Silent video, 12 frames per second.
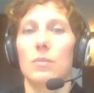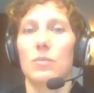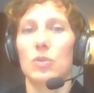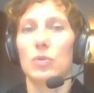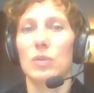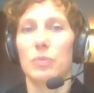
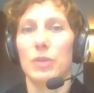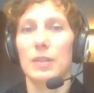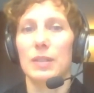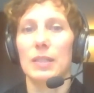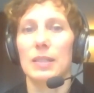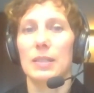to the
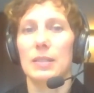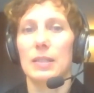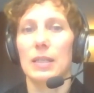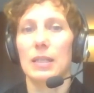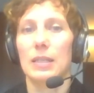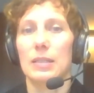parties,
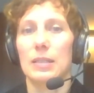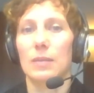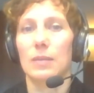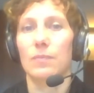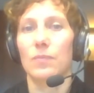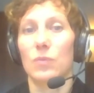and
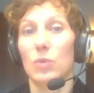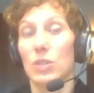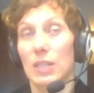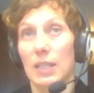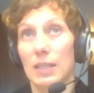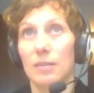which
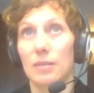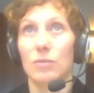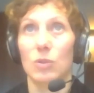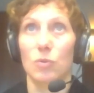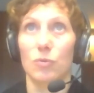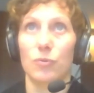they then,
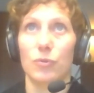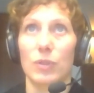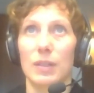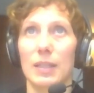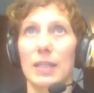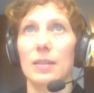
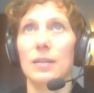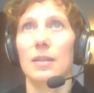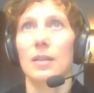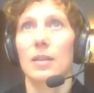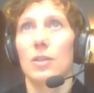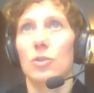fill in
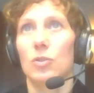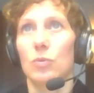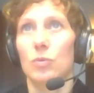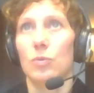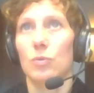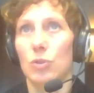
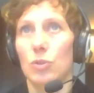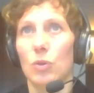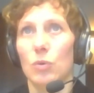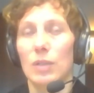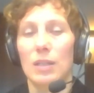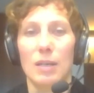to
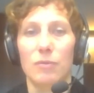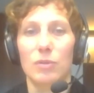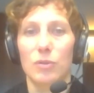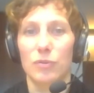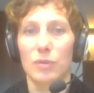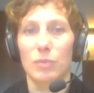show the level
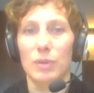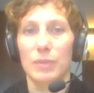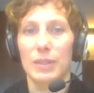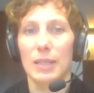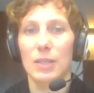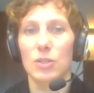of
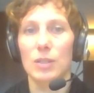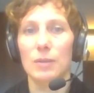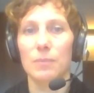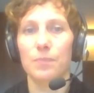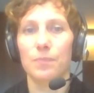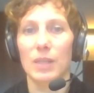
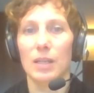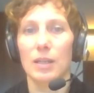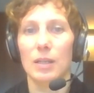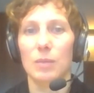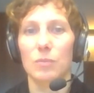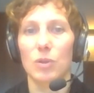implementation
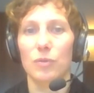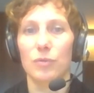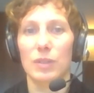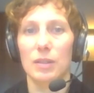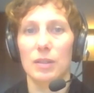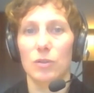of
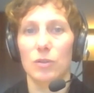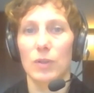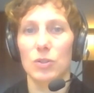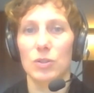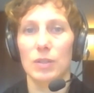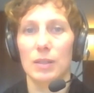the
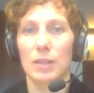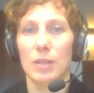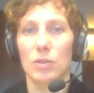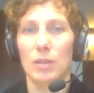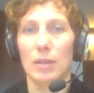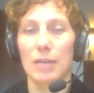convention at the
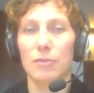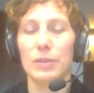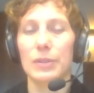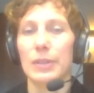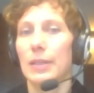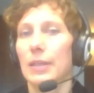national level.